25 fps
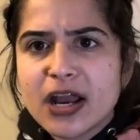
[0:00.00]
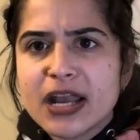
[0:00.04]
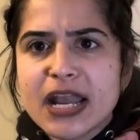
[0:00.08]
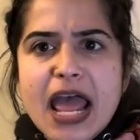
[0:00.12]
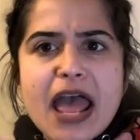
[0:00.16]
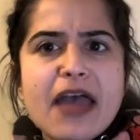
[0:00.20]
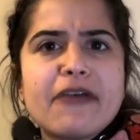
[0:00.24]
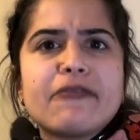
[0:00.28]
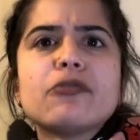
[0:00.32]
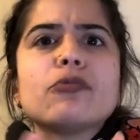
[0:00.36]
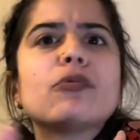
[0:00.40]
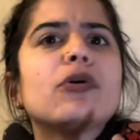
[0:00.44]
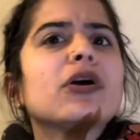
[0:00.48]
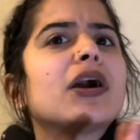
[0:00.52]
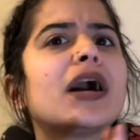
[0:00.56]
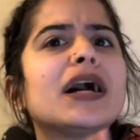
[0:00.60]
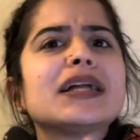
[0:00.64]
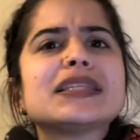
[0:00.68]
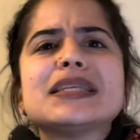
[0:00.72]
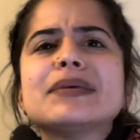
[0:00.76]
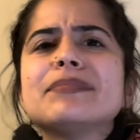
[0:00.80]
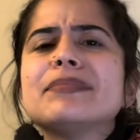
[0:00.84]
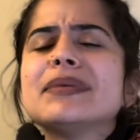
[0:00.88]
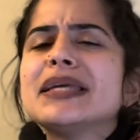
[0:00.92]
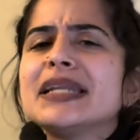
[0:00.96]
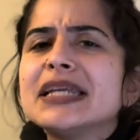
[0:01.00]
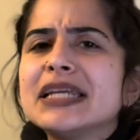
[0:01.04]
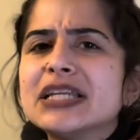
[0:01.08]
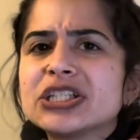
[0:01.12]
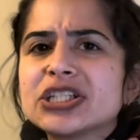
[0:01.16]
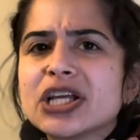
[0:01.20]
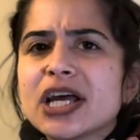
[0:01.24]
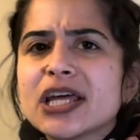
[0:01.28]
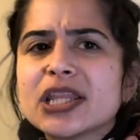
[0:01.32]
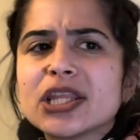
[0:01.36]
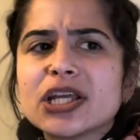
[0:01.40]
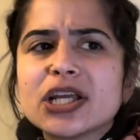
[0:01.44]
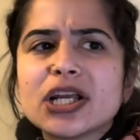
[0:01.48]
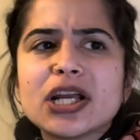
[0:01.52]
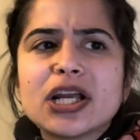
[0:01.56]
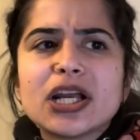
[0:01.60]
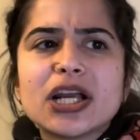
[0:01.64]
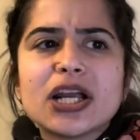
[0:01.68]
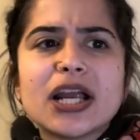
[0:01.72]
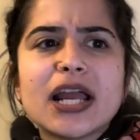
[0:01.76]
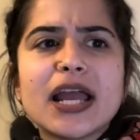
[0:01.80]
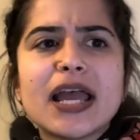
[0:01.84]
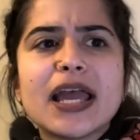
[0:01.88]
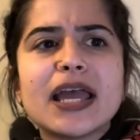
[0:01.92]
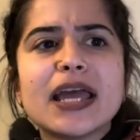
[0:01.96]
and everyone got to meet each
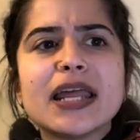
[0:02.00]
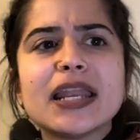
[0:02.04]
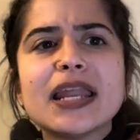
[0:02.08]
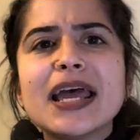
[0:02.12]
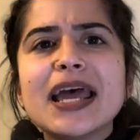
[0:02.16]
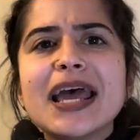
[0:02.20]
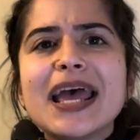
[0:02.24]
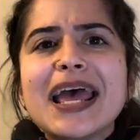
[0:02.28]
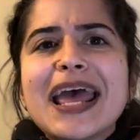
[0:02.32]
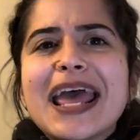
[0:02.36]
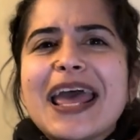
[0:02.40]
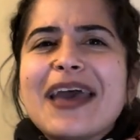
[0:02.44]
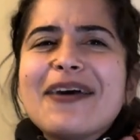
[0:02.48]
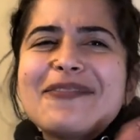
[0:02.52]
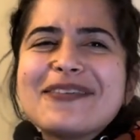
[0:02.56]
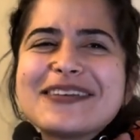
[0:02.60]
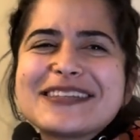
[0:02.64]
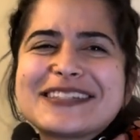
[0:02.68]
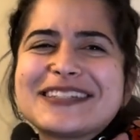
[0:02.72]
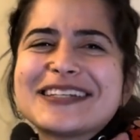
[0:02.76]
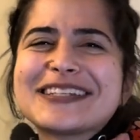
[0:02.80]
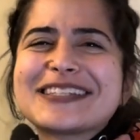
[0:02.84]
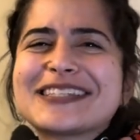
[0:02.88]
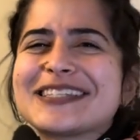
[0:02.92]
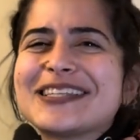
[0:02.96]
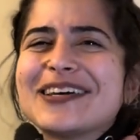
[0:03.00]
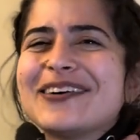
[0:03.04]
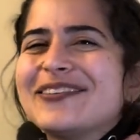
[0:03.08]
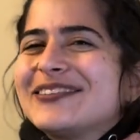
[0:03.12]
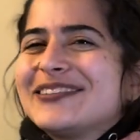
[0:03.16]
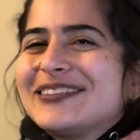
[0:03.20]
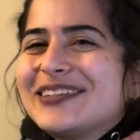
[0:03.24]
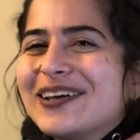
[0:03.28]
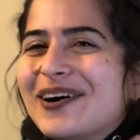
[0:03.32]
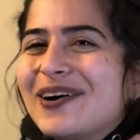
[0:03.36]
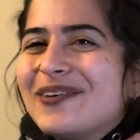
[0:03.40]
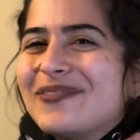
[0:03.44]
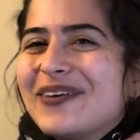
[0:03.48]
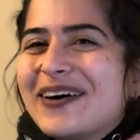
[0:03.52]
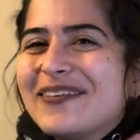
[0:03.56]
other, and it was just so dope.